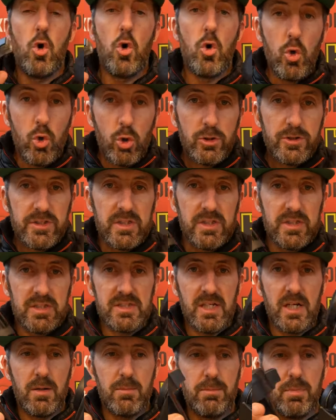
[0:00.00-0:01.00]
or to the
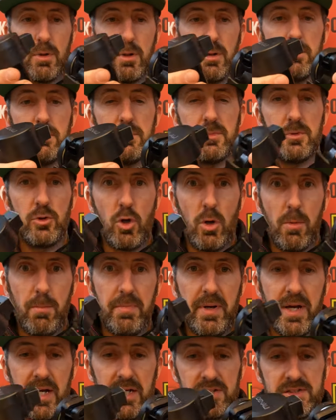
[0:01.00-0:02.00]
SoundBomb
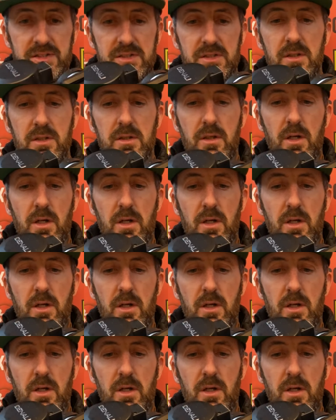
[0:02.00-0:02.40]
Compact,